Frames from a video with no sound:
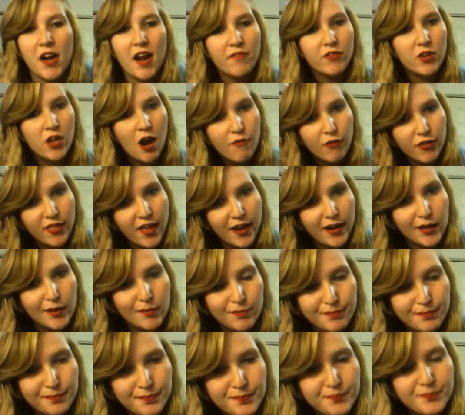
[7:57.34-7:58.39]
going to have to cover that
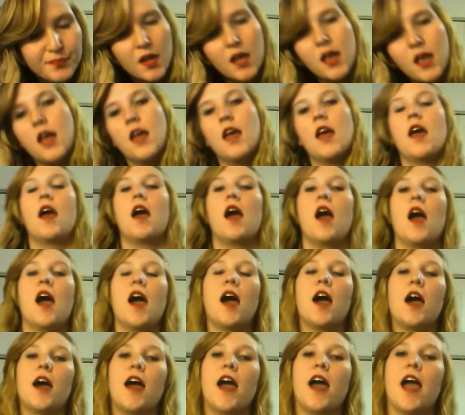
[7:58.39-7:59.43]
up.
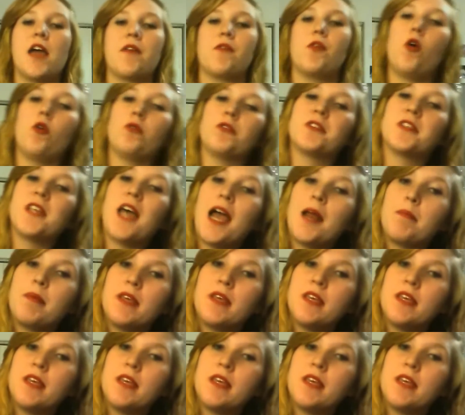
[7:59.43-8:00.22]
I have a whole side